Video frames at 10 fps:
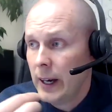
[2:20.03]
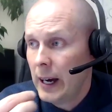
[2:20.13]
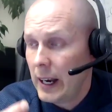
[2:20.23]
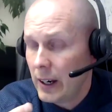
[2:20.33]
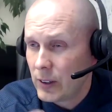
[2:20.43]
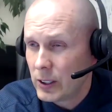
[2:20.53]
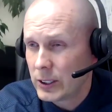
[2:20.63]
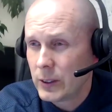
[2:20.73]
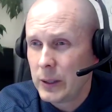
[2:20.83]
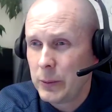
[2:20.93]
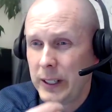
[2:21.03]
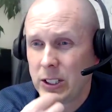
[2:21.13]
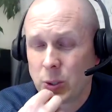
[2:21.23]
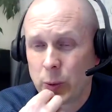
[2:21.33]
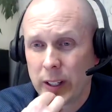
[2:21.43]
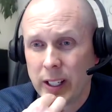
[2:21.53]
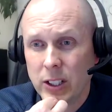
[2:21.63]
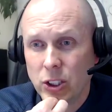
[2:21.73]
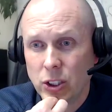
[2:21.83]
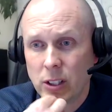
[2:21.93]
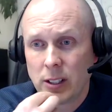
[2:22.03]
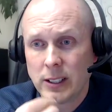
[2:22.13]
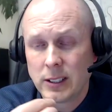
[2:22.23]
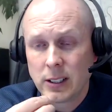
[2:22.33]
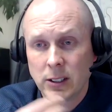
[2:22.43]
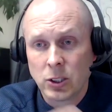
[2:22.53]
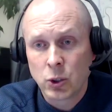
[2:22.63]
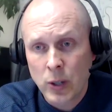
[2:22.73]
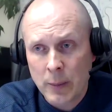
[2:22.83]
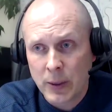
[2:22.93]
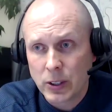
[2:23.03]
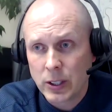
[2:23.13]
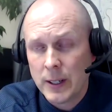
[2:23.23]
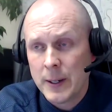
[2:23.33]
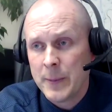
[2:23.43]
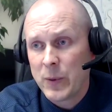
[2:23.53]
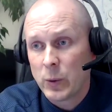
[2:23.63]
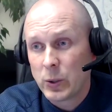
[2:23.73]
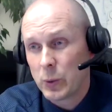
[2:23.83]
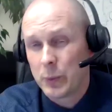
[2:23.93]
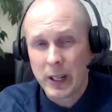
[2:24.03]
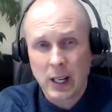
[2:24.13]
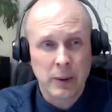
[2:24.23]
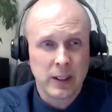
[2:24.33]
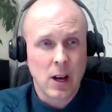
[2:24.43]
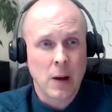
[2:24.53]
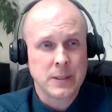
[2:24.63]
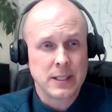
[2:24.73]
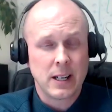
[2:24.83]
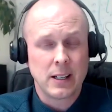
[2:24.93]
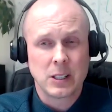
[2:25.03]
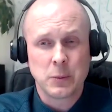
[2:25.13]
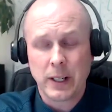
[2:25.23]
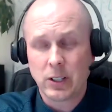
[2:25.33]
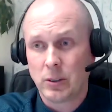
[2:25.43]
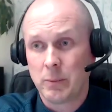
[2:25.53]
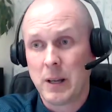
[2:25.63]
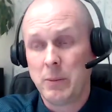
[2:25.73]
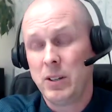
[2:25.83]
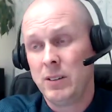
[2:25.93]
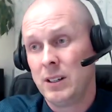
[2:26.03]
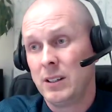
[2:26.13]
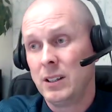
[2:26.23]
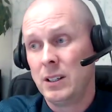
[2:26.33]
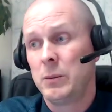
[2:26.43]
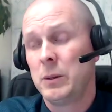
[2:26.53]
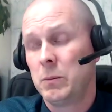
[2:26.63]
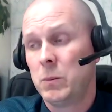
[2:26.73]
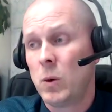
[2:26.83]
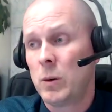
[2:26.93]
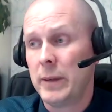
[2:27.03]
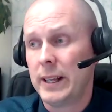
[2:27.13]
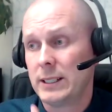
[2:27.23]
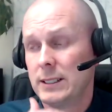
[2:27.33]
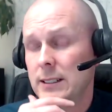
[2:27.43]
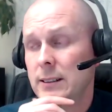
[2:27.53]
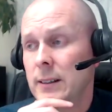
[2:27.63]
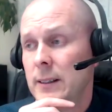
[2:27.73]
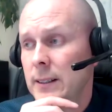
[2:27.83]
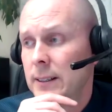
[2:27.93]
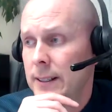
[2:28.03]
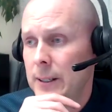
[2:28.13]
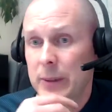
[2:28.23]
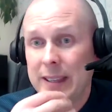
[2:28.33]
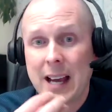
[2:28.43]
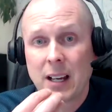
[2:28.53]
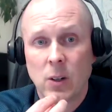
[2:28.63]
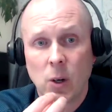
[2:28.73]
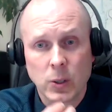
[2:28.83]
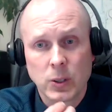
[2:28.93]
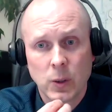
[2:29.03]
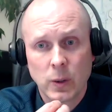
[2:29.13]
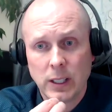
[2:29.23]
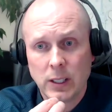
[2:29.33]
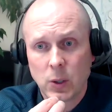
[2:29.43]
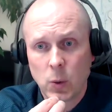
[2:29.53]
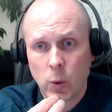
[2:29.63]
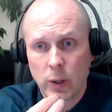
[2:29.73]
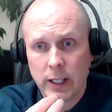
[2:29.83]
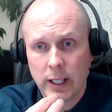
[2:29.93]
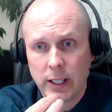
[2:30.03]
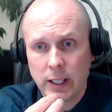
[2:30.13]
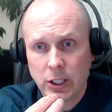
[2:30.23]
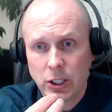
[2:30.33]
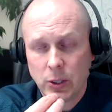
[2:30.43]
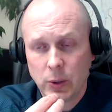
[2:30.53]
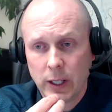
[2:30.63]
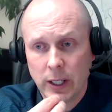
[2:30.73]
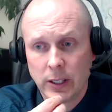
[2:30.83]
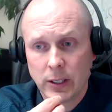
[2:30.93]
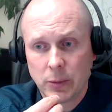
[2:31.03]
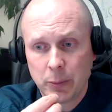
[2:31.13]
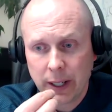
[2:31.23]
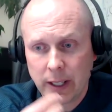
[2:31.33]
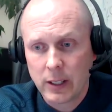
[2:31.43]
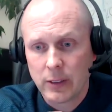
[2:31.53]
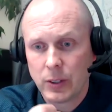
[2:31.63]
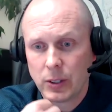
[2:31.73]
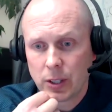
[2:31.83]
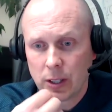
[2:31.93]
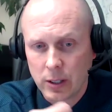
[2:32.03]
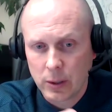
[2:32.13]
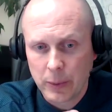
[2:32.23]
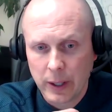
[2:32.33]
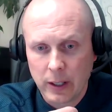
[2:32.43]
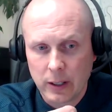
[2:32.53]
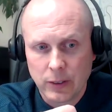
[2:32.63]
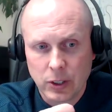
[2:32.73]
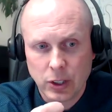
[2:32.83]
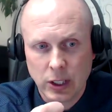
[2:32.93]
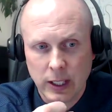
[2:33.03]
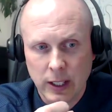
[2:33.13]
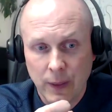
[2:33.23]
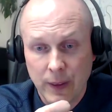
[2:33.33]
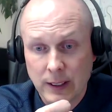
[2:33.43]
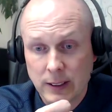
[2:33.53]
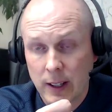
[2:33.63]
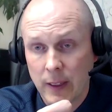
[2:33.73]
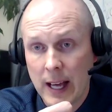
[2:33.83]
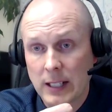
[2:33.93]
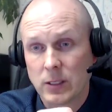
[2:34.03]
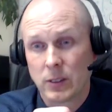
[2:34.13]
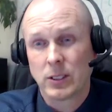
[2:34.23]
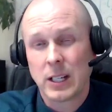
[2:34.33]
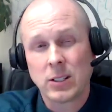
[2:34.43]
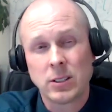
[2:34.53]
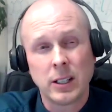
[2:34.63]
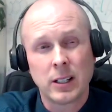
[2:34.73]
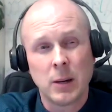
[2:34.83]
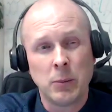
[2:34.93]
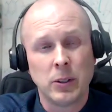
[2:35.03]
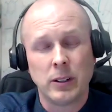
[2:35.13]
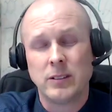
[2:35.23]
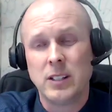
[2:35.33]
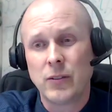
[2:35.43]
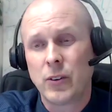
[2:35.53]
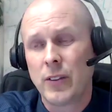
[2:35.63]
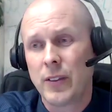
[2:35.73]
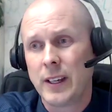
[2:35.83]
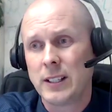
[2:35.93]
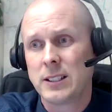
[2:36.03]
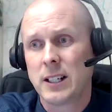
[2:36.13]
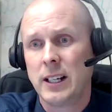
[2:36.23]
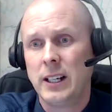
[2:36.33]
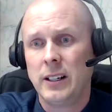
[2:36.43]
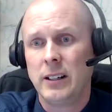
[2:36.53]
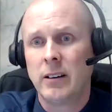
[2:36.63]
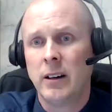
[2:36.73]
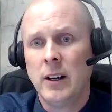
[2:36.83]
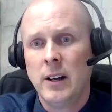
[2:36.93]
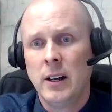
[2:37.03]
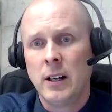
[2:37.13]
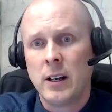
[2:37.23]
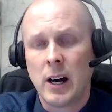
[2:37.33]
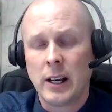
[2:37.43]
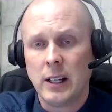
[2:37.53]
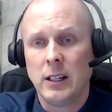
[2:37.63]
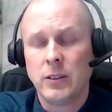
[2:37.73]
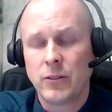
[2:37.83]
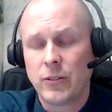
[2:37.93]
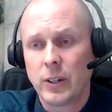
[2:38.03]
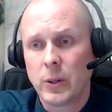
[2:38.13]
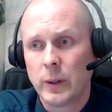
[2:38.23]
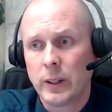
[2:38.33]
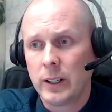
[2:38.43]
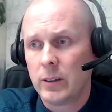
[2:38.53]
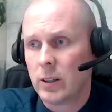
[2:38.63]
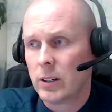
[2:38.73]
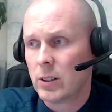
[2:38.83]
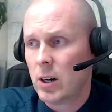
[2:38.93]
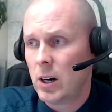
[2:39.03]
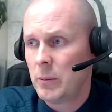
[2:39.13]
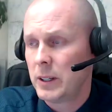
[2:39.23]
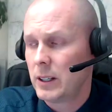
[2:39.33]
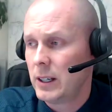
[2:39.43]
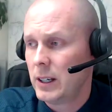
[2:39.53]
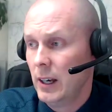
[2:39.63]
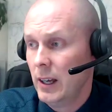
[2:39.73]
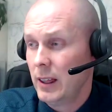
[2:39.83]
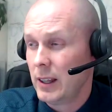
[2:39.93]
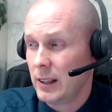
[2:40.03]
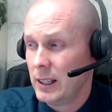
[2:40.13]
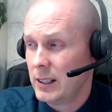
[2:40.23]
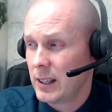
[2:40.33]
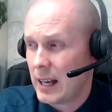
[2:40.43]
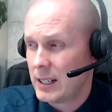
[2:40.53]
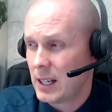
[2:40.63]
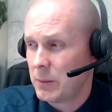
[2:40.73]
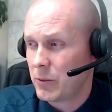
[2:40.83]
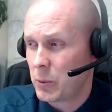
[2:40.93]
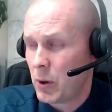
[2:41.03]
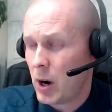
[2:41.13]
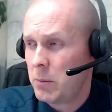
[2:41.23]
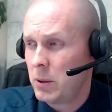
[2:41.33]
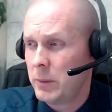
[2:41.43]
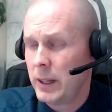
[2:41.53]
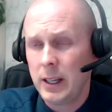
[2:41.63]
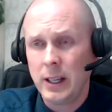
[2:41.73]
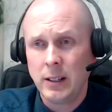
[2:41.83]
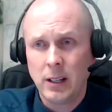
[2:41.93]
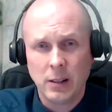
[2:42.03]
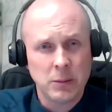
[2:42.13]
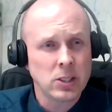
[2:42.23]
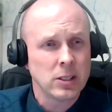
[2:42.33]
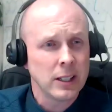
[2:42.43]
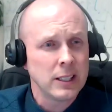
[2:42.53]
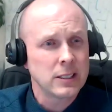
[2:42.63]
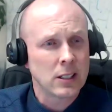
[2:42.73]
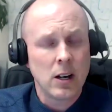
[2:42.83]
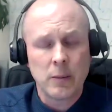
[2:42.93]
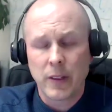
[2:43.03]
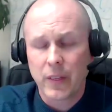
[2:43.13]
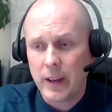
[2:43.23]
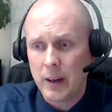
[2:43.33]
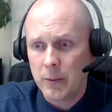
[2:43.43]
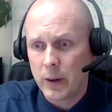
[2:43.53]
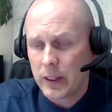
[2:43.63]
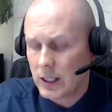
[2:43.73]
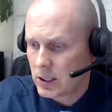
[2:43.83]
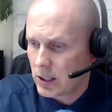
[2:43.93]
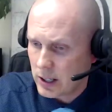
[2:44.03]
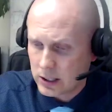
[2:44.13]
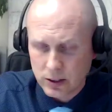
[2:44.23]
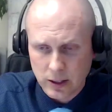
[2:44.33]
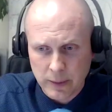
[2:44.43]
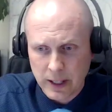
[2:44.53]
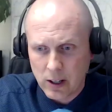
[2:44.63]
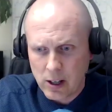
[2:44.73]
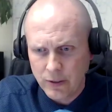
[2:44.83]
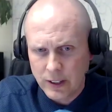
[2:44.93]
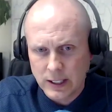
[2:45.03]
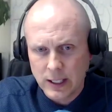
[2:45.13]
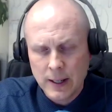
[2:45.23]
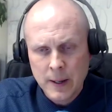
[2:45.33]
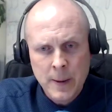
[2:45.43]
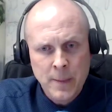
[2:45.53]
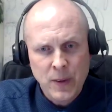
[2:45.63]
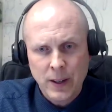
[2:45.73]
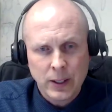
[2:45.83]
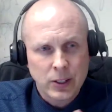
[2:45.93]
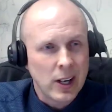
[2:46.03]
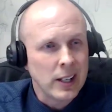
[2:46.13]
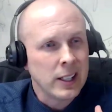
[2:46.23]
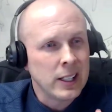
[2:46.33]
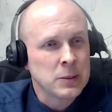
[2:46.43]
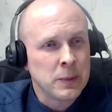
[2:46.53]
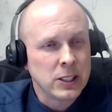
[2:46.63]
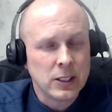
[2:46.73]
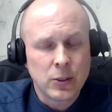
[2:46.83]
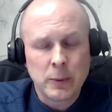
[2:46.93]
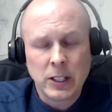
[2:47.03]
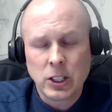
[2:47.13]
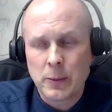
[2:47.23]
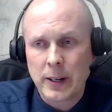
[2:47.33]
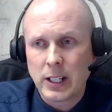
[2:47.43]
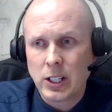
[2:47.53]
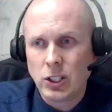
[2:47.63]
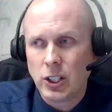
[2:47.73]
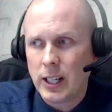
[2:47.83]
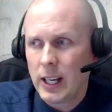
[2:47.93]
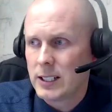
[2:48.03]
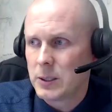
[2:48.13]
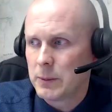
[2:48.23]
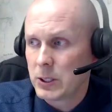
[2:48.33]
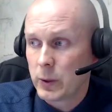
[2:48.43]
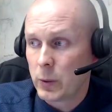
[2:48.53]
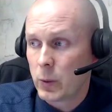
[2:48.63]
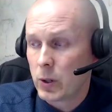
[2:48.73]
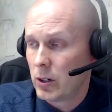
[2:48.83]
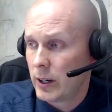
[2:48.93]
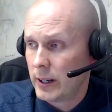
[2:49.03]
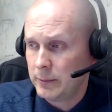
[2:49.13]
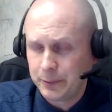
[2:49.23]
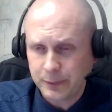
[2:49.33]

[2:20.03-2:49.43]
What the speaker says: I have also had patients where they get jaw and tongue tremors, which would kind of be the opposite end of the spectrum. Maybe you need a little bit more medicine, but that can also lead to coordinated issue and biting of your tongue or biting of your cheek and things like that. So there's actually a couple of different things that I hear not infrequently or uncommonly that lead to that type of a problem. And much like is a common theme with these talks or in my office, trying to get as much information about it as you can is the best way to work on it.